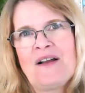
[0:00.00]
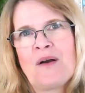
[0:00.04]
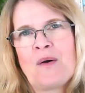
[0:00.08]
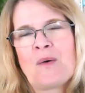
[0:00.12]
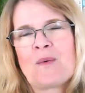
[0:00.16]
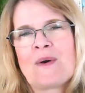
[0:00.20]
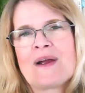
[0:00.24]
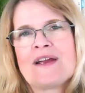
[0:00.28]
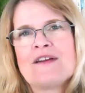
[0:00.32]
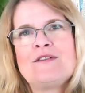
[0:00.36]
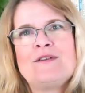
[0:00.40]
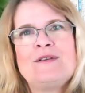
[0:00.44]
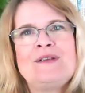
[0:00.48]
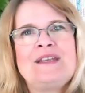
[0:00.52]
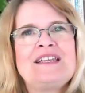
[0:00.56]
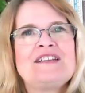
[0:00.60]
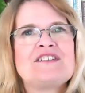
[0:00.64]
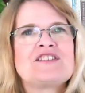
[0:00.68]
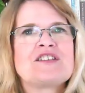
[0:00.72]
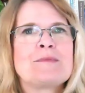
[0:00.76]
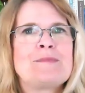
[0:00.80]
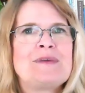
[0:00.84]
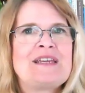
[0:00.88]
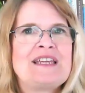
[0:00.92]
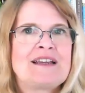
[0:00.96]
Where you need
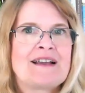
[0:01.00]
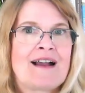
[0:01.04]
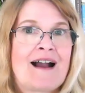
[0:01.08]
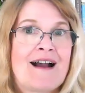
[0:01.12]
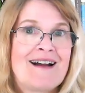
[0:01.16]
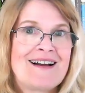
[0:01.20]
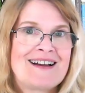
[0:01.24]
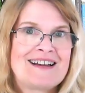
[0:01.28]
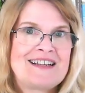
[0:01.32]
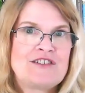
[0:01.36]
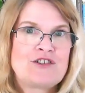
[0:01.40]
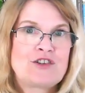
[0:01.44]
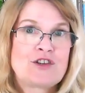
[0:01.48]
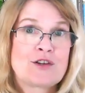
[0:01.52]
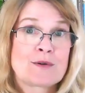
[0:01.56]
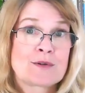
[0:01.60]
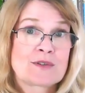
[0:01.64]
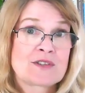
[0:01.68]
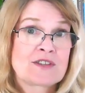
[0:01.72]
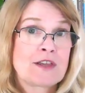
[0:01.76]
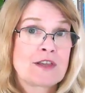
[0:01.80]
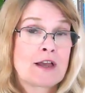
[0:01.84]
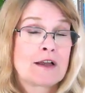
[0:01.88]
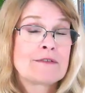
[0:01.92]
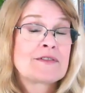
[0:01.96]
to be kind to
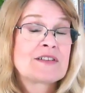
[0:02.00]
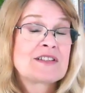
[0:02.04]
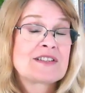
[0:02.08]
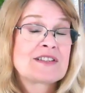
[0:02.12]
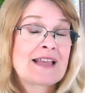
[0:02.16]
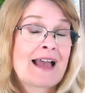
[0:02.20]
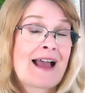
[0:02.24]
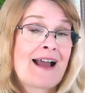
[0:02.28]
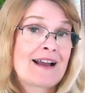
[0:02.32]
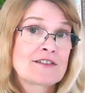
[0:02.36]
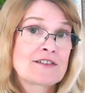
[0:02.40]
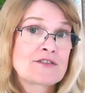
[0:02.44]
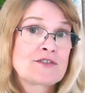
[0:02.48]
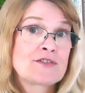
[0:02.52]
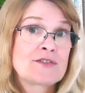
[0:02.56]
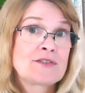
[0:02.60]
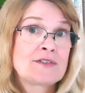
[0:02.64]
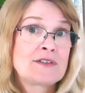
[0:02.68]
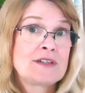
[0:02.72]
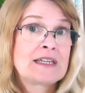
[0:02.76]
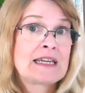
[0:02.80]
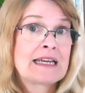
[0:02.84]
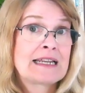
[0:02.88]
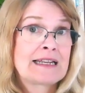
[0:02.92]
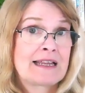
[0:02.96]
yourself is
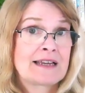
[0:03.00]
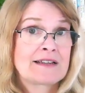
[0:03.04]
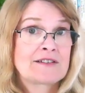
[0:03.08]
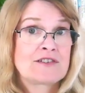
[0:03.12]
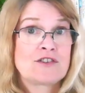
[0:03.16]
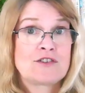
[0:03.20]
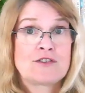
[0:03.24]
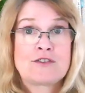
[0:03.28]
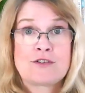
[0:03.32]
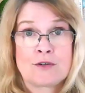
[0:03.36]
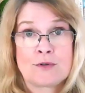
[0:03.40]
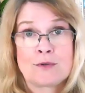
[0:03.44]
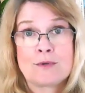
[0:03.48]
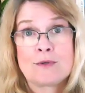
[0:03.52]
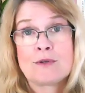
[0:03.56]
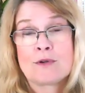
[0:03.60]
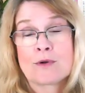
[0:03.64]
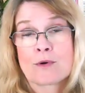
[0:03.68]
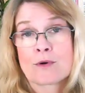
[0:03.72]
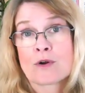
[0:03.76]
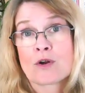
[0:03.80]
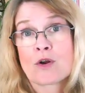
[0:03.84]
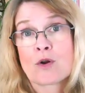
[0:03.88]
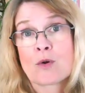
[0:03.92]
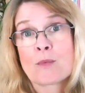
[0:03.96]
actually connected to
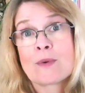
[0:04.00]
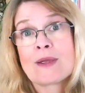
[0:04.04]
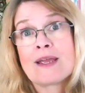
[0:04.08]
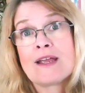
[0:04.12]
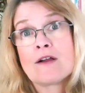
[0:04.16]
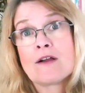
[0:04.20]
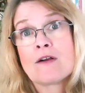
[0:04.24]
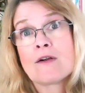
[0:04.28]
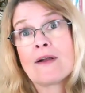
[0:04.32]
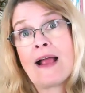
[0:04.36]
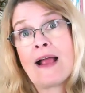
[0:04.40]
your career,